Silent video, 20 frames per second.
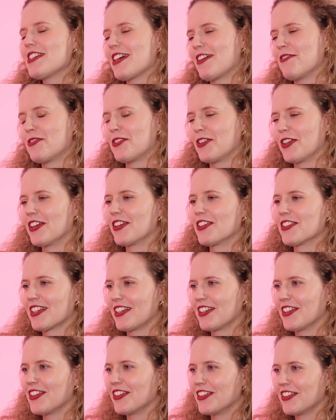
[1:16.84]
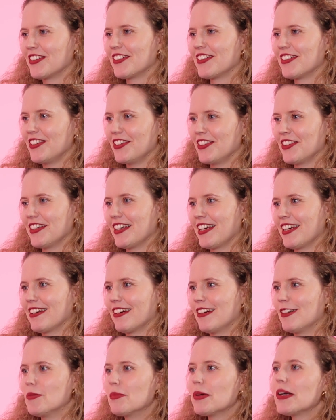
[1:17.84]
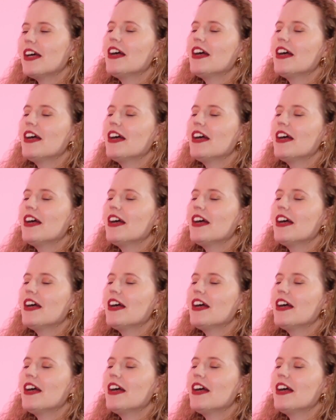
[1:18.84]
down for you because I knew you'd need help.